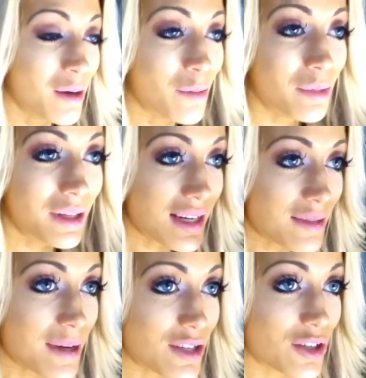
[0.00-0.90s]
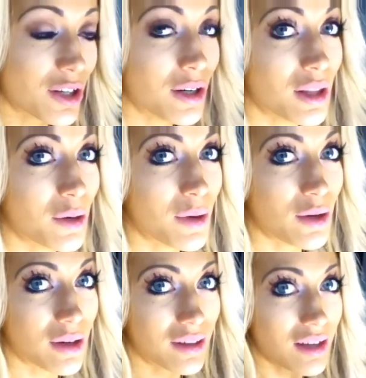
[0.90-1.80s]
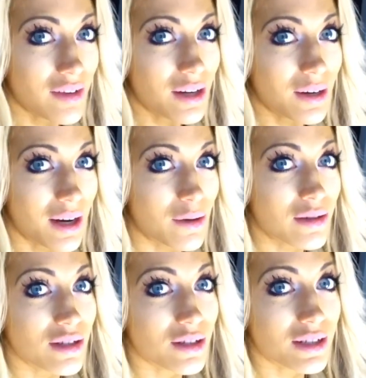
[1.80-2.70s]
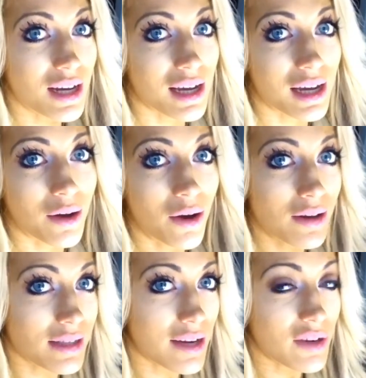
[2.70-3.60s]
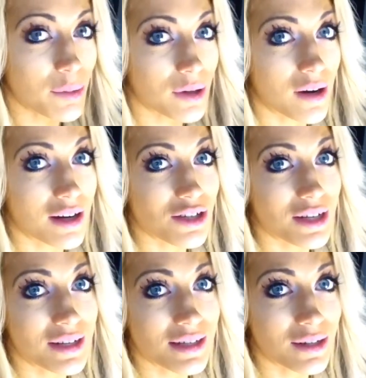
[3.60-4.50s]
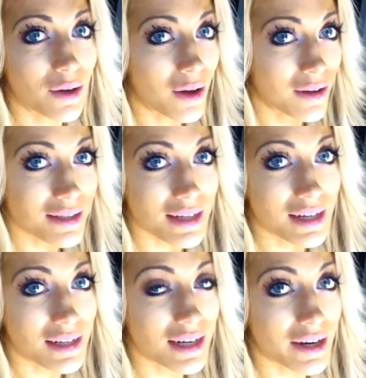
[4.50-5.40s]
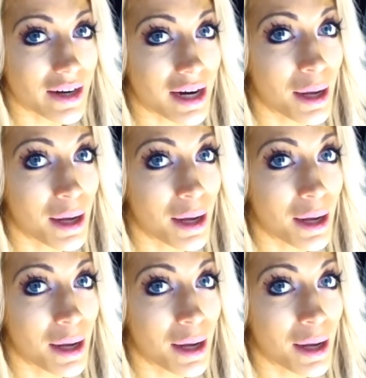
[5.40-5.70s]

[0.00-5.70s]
Please make sure that when you're leaving your house, you're taking all safety precautions and all sanitary